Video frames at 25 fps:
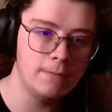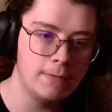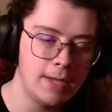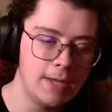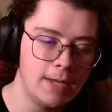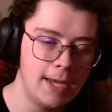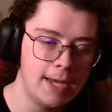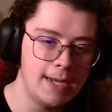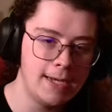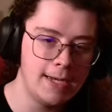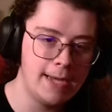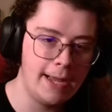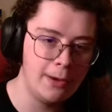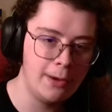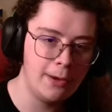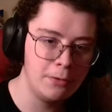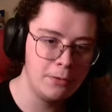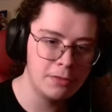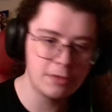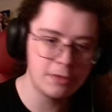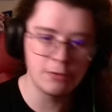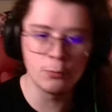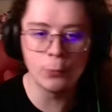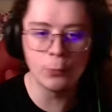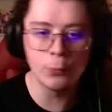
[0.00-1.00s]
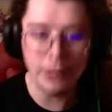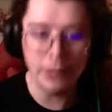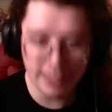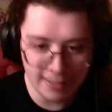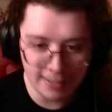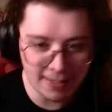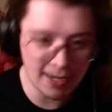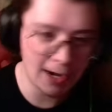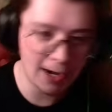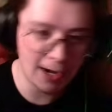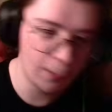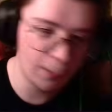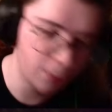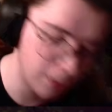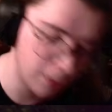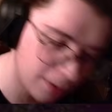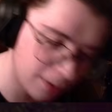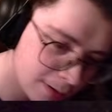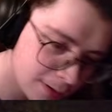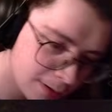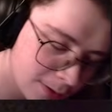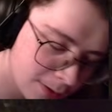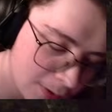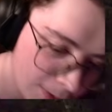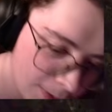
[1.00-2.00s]
And now 3
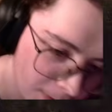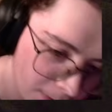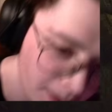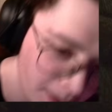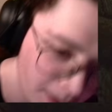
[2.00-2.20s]
catwalks.